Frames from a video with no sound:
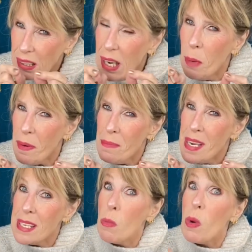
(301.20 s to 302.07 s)
help of
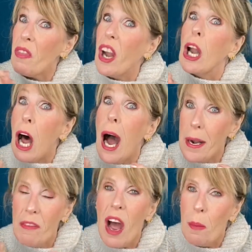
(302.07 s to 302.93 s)
Missy, with a lot
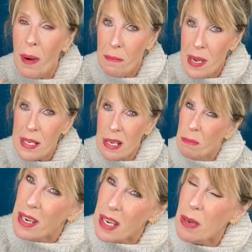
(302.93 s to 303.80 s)
of help of Missy,
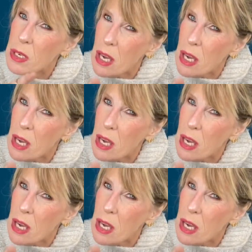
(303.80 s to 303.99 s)
but he was